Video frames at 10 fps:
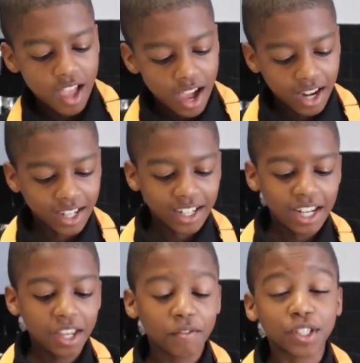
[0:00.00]
and then
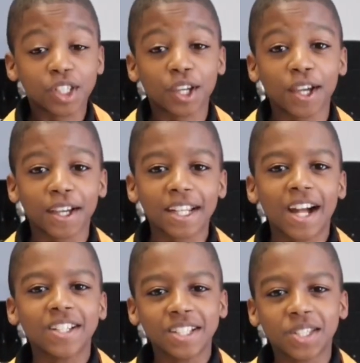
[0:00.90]
leave it to cook
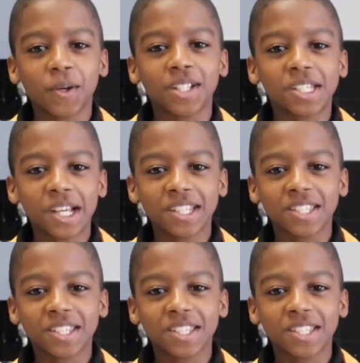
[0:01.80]
down until it turns